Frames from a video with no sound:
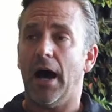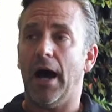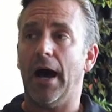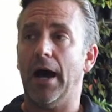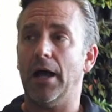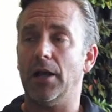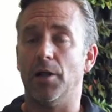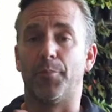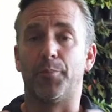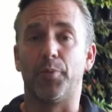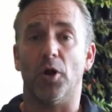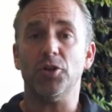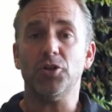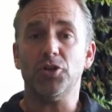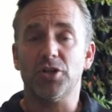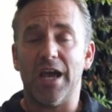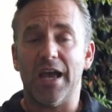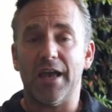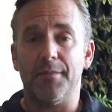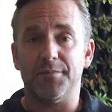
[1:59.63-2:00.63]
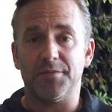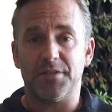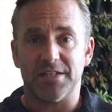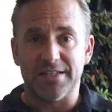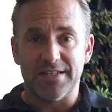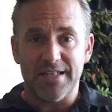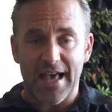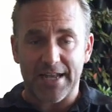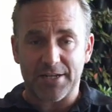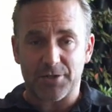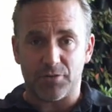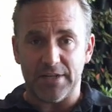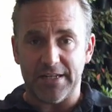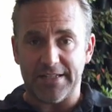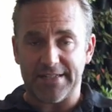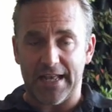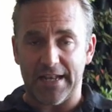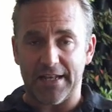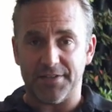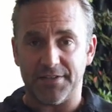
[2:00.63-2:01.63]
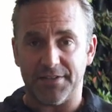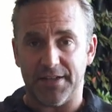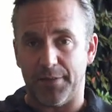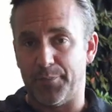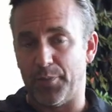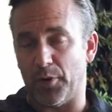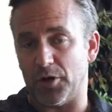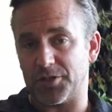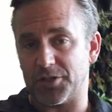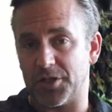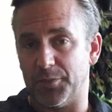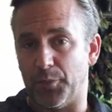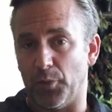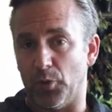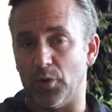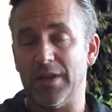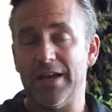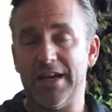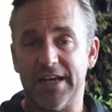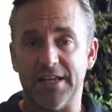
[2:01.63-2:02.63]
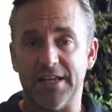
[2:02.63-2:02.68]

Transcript: LeBron James is naturally talented at basketball.